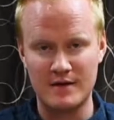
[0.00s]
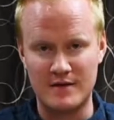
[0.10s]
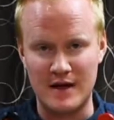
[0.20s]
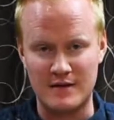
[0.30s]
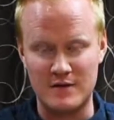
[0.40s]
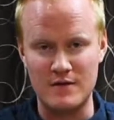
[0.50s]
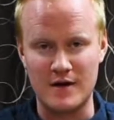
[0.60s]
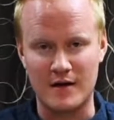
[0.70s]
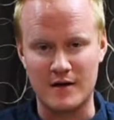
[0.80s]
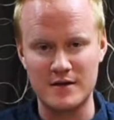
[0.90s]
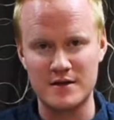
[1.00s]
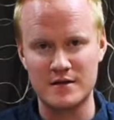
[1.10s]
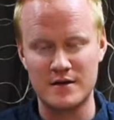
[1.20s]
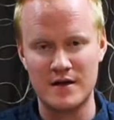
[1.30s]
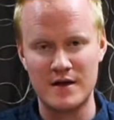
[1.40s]
take two colors,
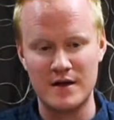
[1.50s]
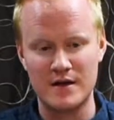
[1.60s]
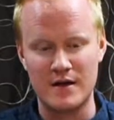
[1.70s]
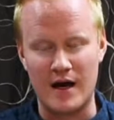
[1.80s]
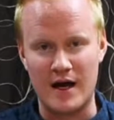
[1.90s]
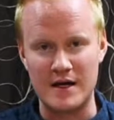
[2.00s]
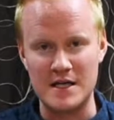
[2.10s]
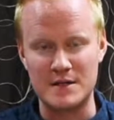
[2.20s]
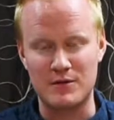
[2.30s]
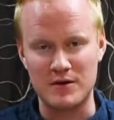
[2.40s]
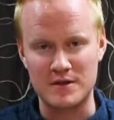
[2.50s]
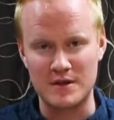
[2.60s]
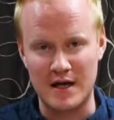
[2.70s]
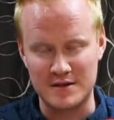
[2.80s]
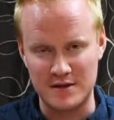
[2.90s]
and each person
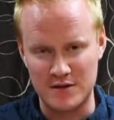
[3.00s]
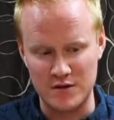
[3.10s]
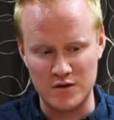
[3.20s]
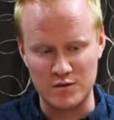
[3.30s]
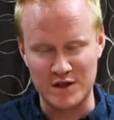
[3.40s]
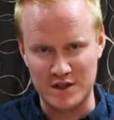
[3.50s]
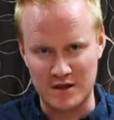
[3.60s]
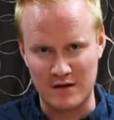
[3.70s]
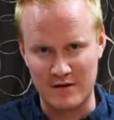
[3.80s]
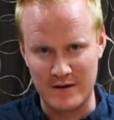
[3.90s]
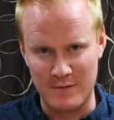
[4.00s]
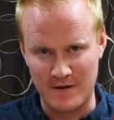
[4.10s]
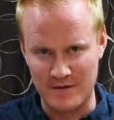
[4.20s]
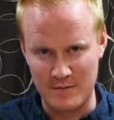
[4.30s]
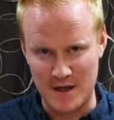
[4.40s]
has to choose which color they want
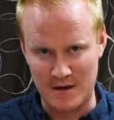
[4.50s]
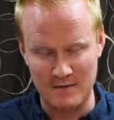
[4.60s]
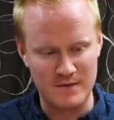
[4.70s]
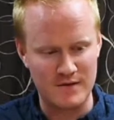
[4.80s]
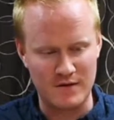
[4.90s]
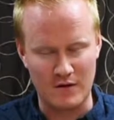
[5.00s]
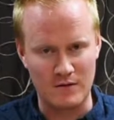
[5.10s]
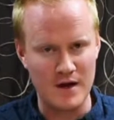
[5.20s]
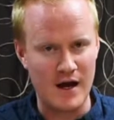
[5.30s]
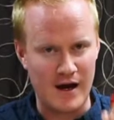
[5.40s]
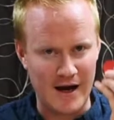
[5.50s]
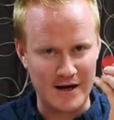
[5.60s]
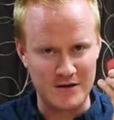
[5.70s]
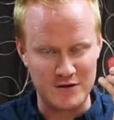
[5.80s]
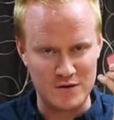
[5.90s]
to be. So I'm
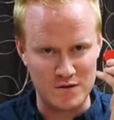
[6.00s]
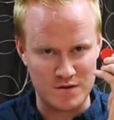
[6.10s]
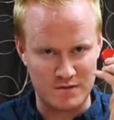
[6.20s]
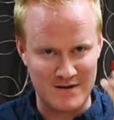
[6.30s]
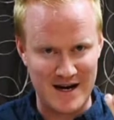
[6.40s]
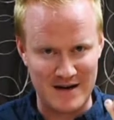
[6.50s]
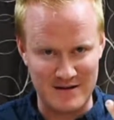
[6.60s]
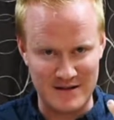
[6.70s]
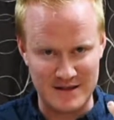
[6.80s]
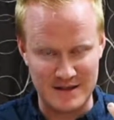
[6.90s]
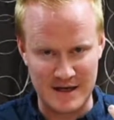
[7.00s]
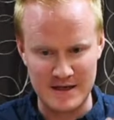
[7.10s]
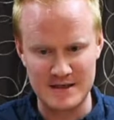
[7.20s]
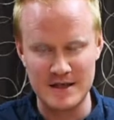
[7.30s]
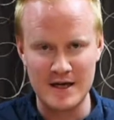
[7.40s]
going to choose red in this
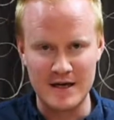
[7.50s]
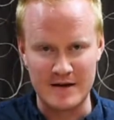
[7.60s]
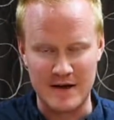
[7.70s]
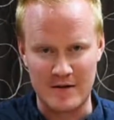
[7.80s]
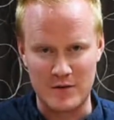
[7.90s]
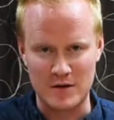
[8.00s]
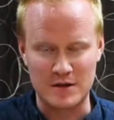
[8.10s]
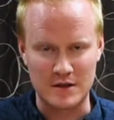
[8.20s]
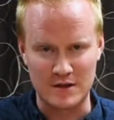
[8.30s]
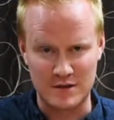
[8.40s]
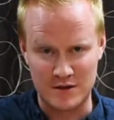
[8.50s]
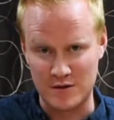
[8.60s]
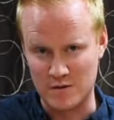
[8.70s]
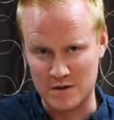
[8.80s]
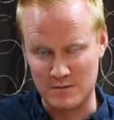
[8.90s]
case, the other person can
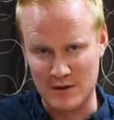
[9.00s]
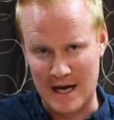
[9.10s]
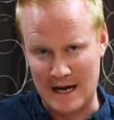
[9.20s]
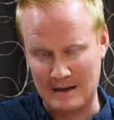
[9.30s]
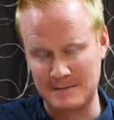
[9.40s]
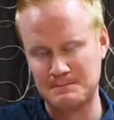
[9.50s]
choose black.